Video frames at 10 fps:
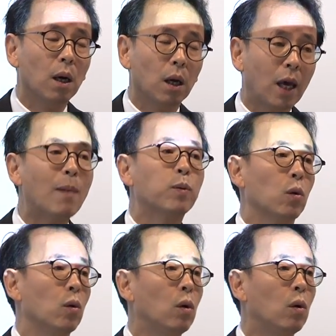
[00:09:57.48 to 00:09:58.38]
capital.
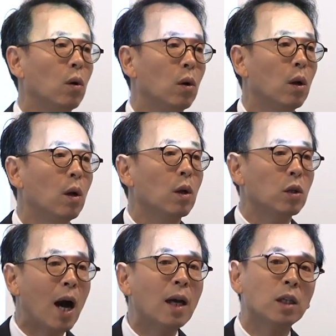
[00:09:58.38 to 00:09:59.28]

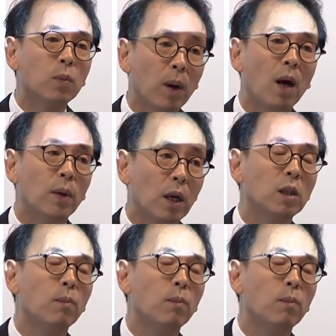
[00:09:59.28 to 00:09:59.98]
China's problem is